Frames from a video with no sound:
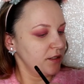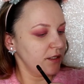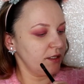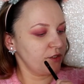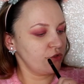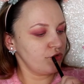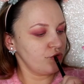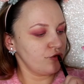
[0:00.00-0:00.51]

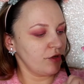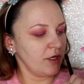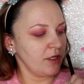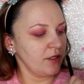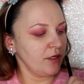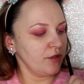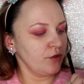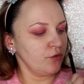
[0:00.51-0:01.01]
Let's try
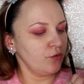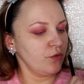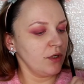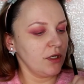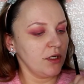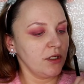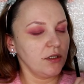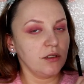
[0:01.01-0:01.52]
another
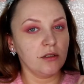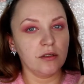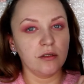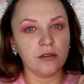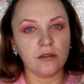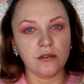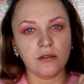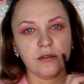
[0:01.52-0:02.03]

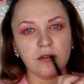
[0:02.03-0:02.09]
one.